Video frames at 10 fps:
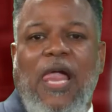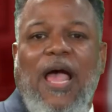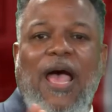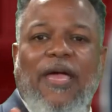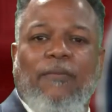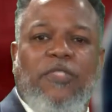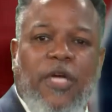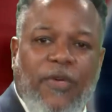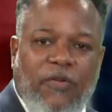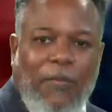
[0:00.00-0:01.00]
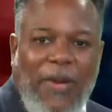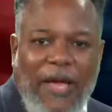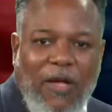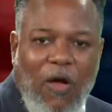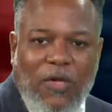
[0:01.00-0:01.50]
I am chairman of the
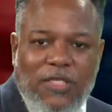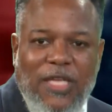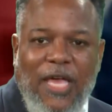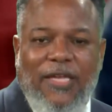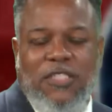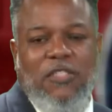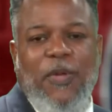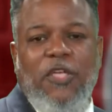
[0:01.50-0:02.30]
Black Caucus, and this has been